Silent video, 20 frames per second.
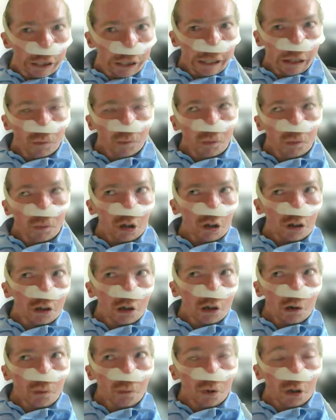They were
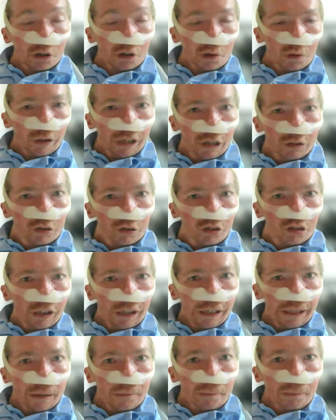not
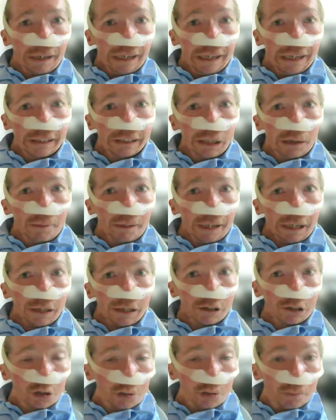interested in my
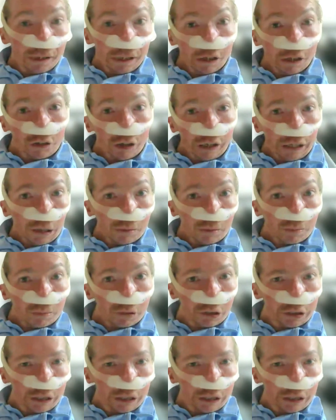academic abilities.